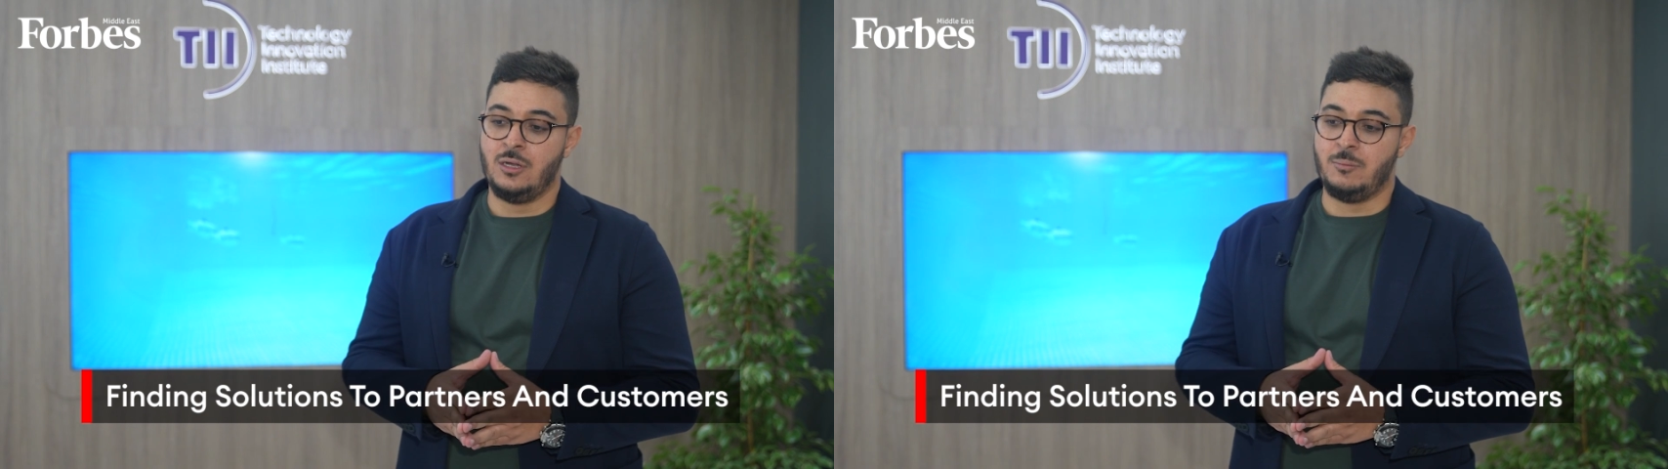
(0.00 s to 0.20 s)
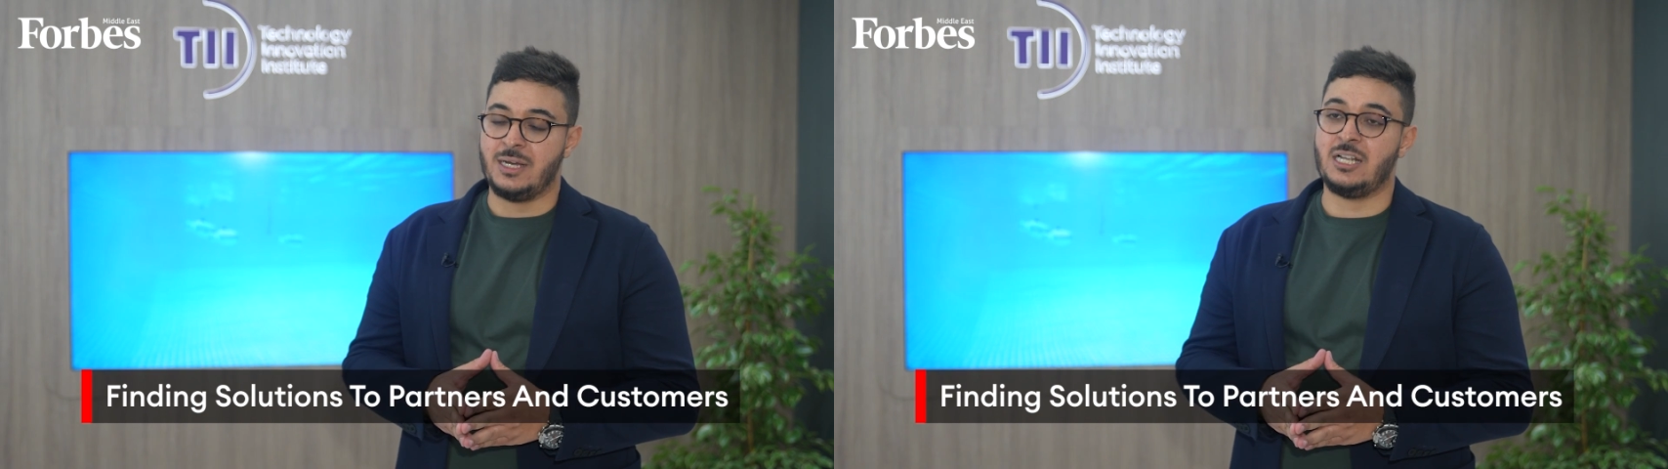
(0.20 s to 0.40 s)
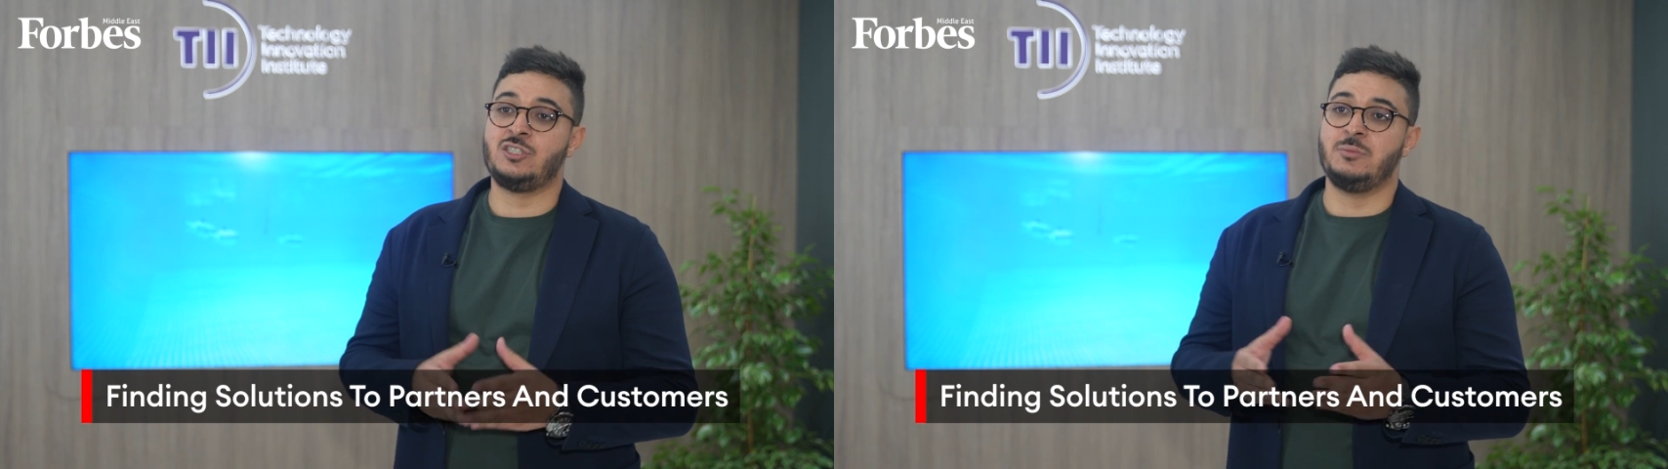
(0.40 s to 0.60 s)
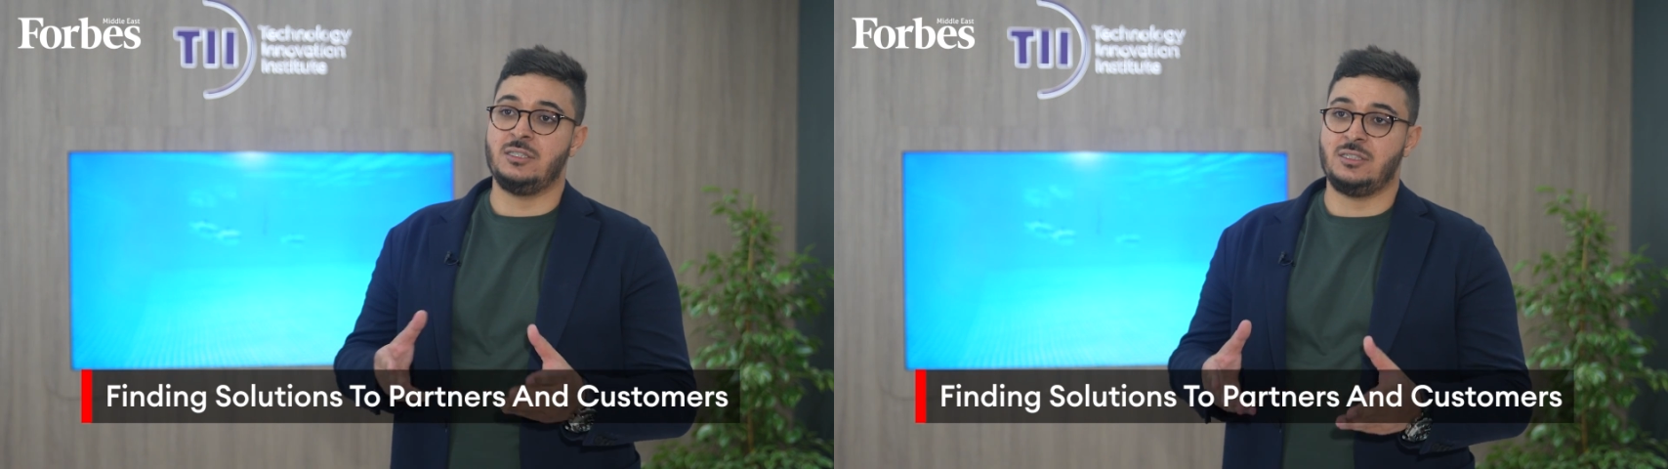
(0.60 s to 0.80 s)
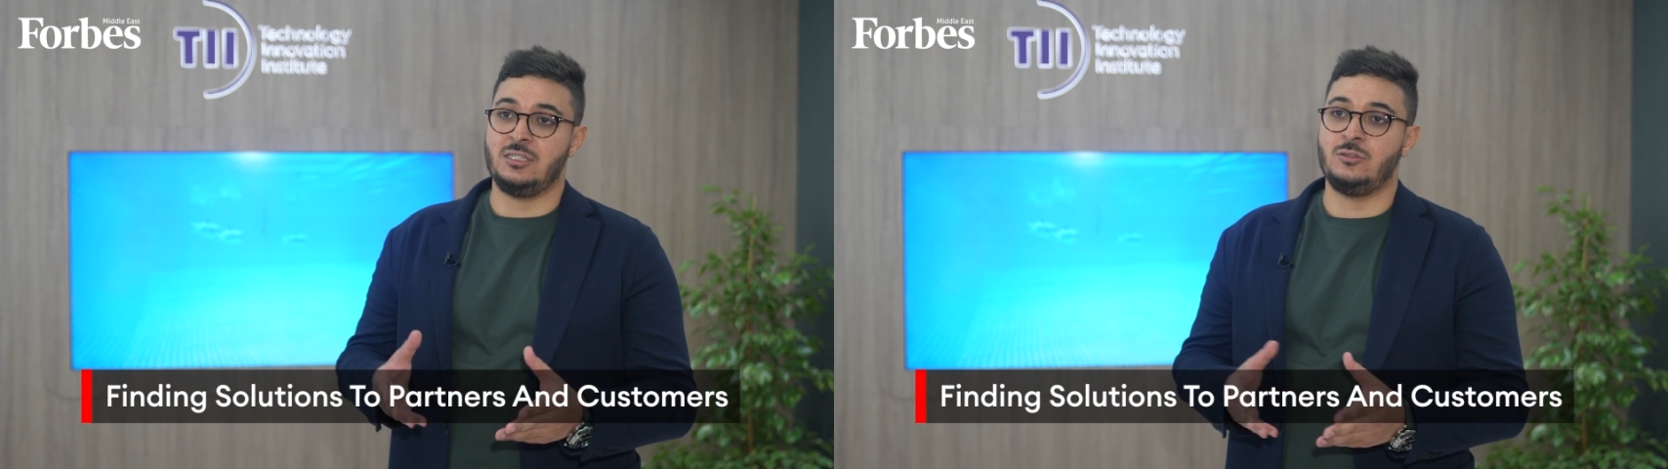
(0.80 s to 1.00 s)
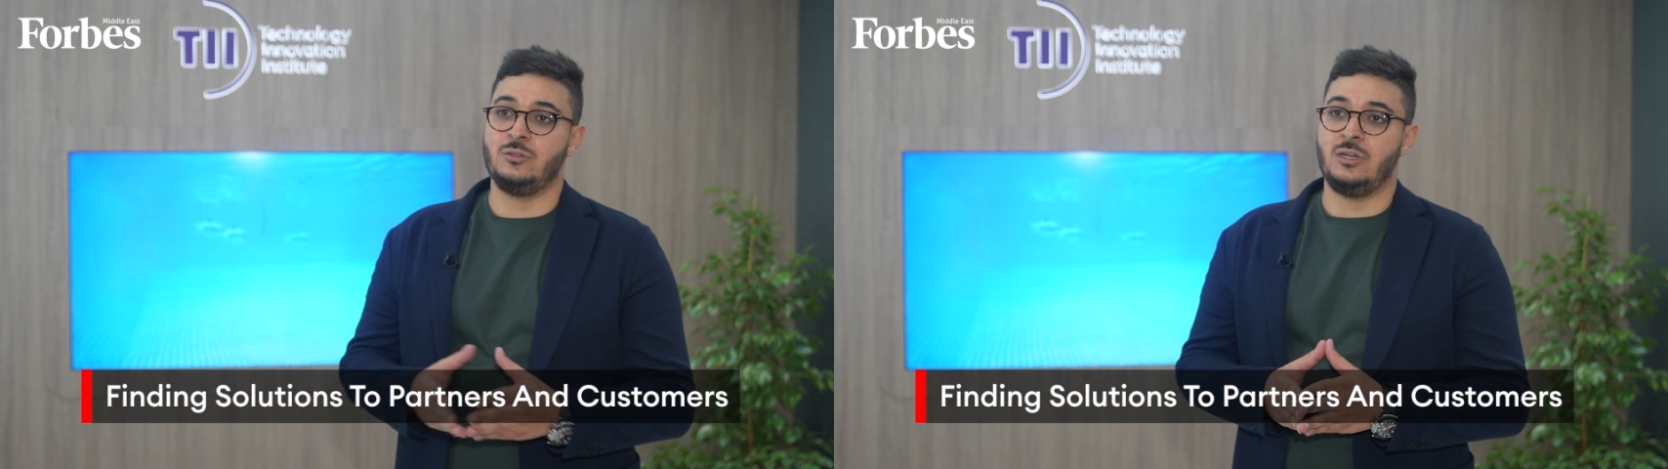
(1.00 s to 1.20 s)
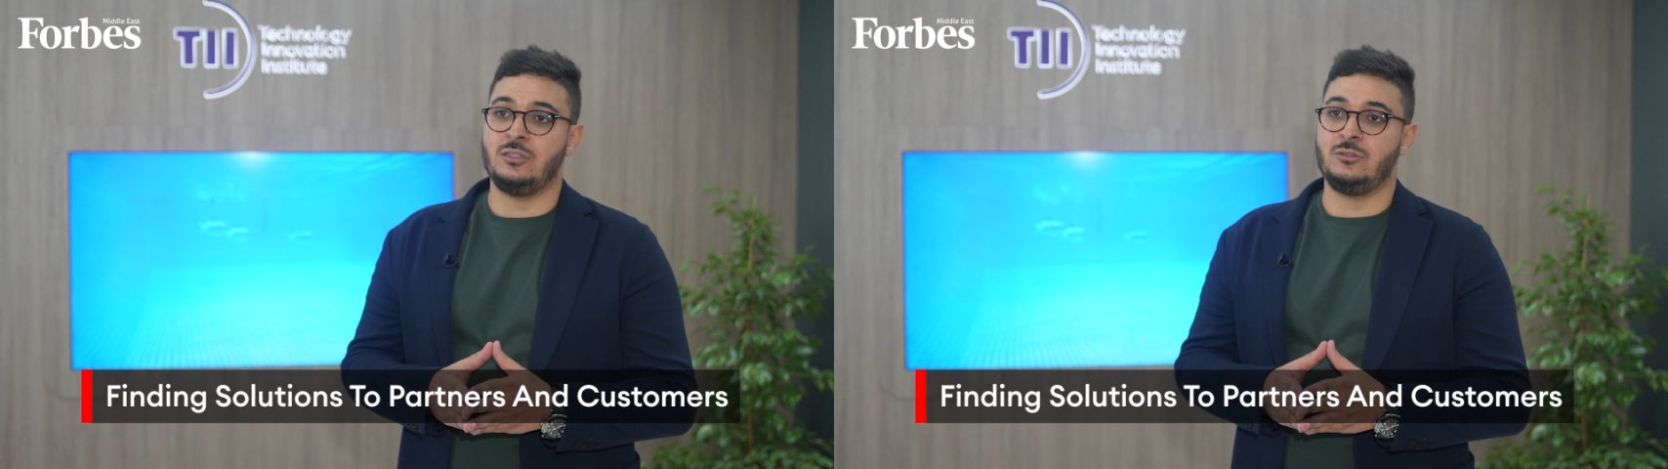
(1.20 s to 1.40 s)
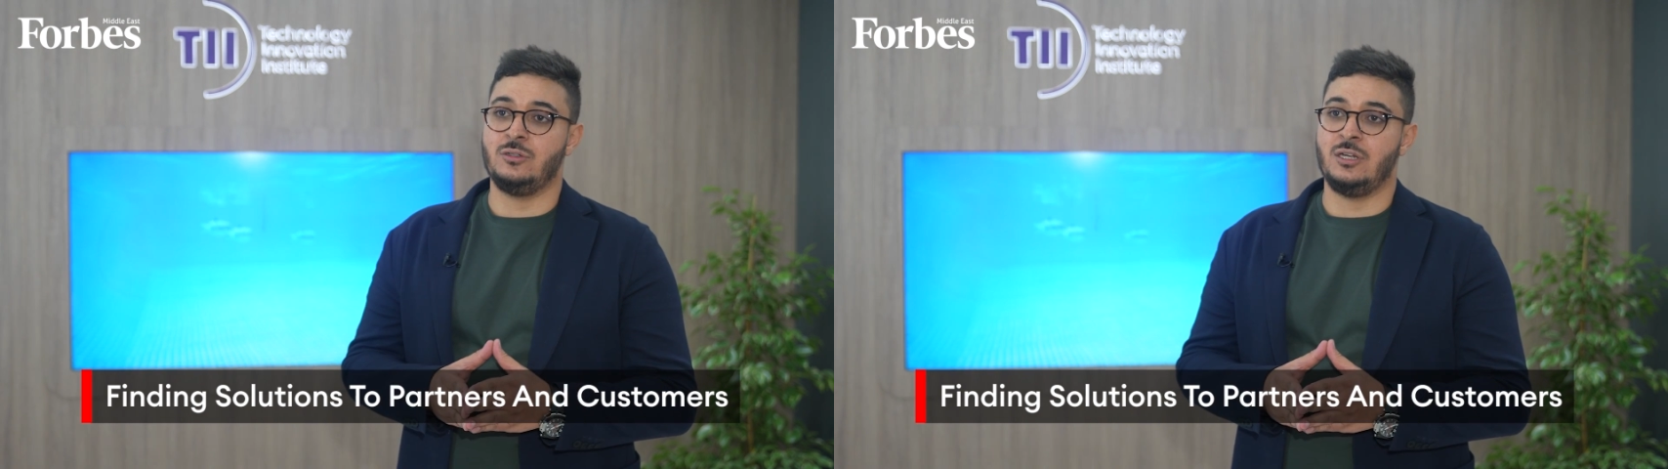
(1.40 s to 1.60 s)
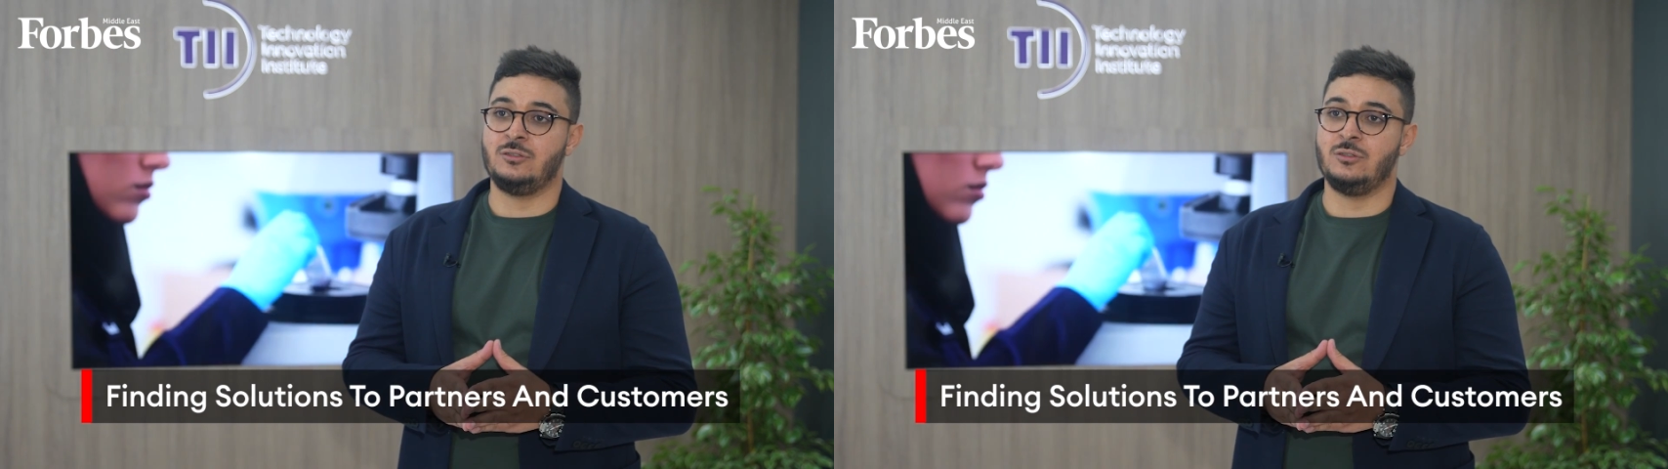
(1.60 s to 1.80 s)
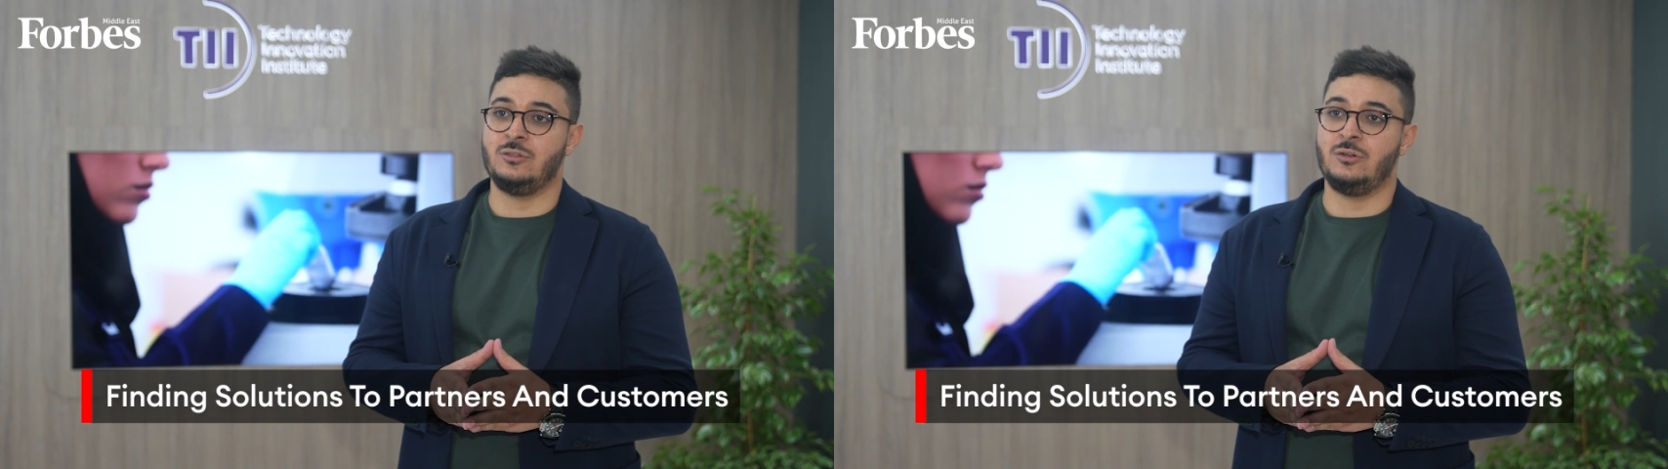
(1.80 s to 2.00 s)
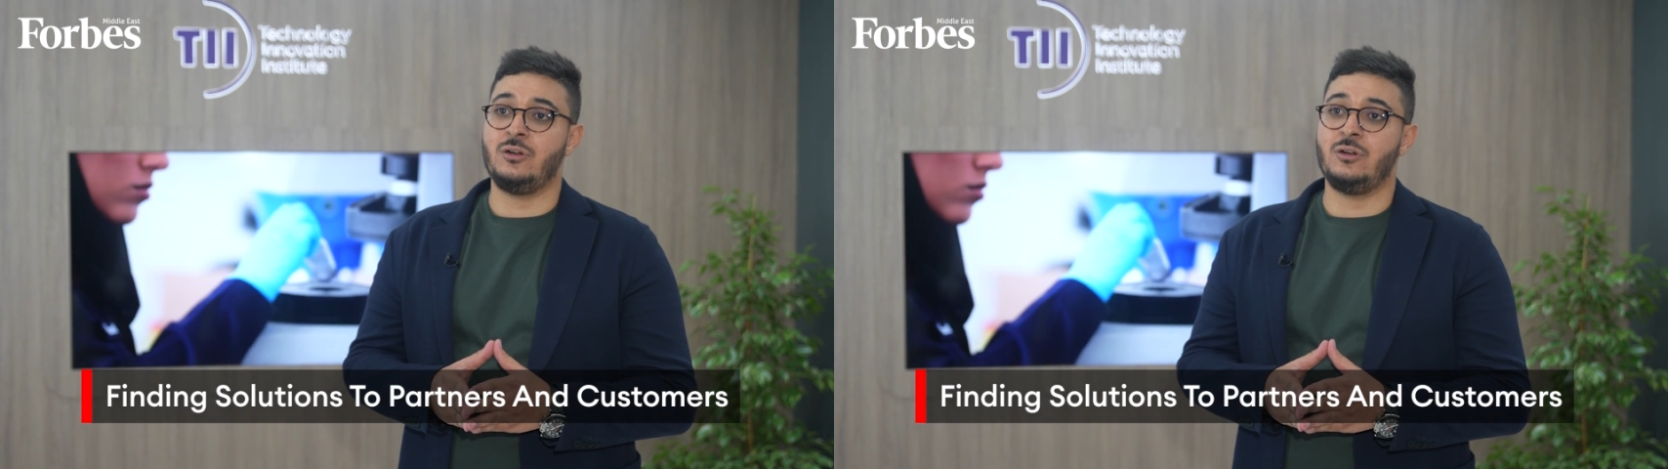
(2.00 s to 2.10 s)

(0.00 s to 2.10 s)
management and the